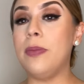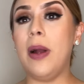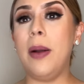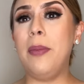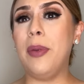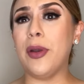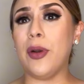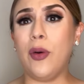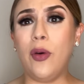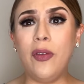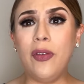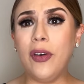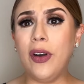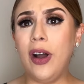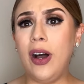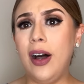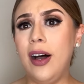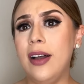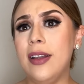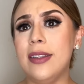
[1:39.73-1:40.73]
But
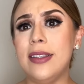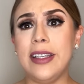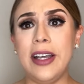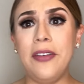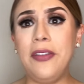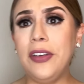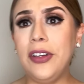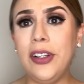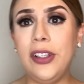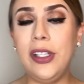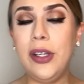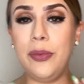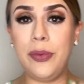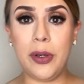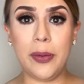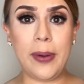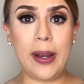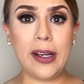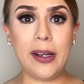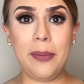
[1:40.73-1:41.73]
overall, definitely would
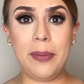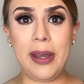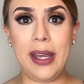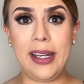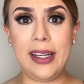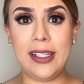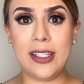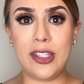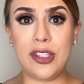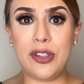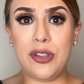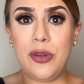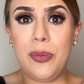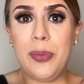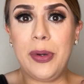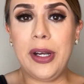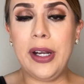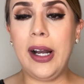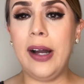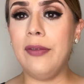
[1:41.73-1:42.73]
recommend. It's super
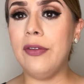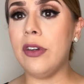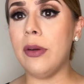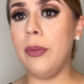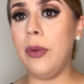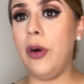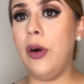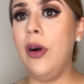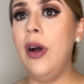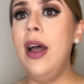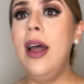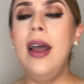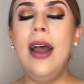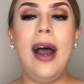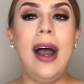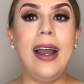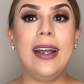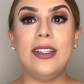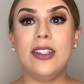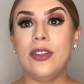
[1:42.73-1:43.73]
comfortable.
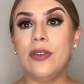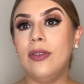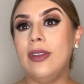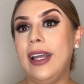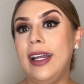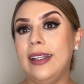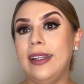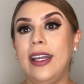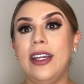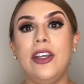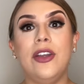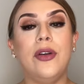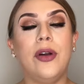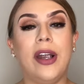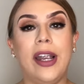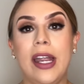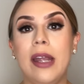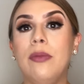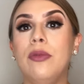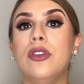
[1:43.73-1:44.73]
I do like that you are
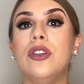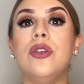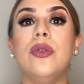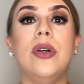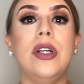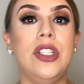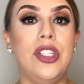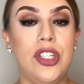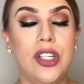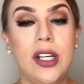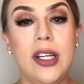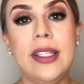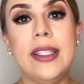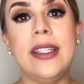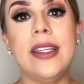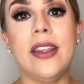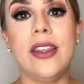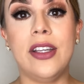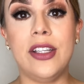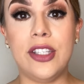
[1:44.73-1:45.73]
able to adjust
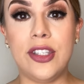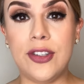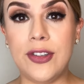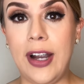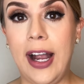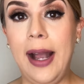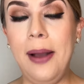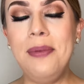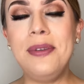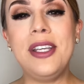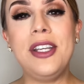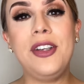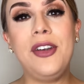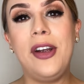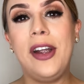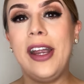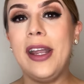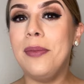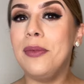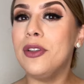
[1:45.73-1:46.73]
the straps and you are
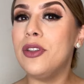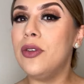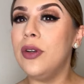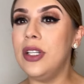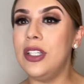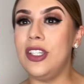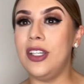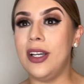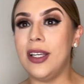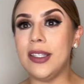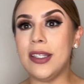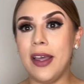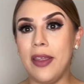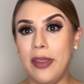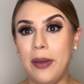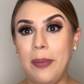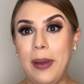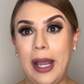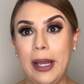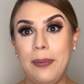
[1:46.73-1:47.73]
able to adjust the
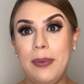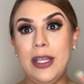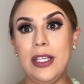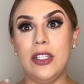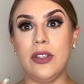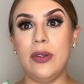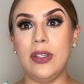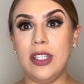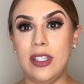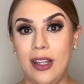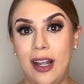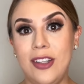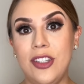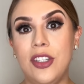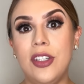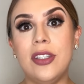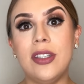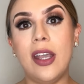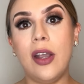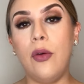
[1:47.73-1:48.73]
back piece, so it's not not
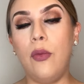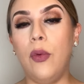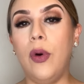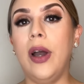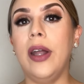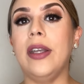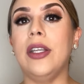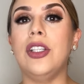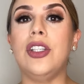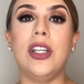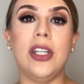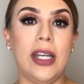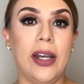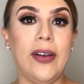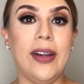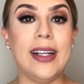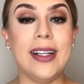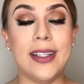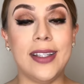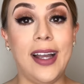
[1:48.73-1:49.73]
just like one
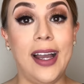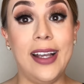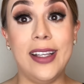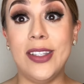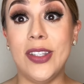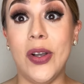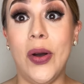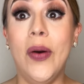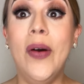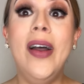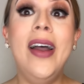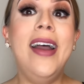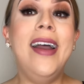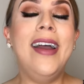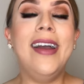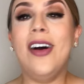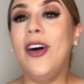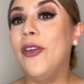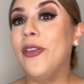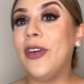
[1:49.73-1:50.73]
generic size. So
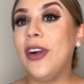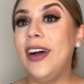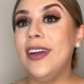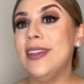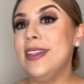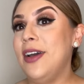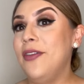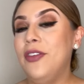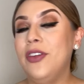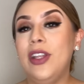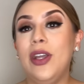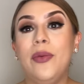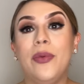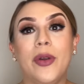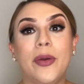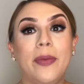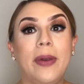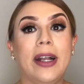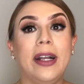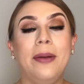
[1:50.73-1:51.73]
overall, definitely would
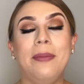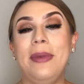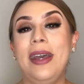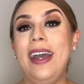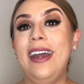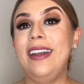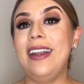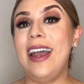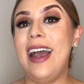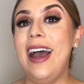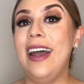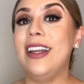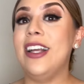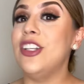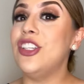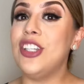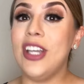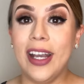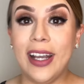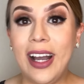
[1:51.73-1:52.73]
recommend and
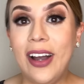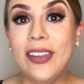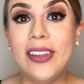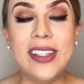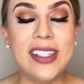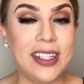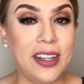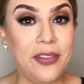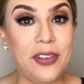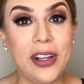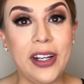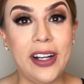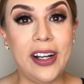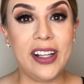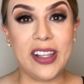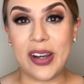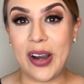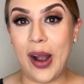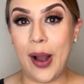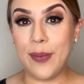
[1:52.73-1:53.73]
check out the different
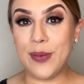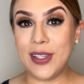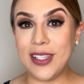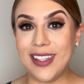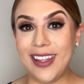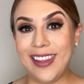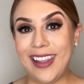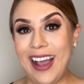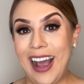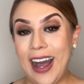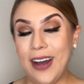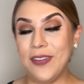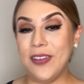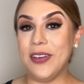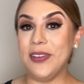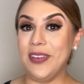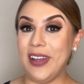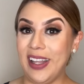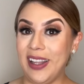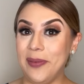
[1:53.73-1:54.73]
color options that they have
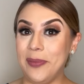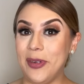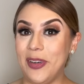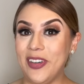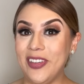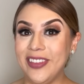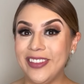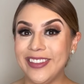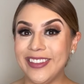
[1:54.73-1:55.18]
available.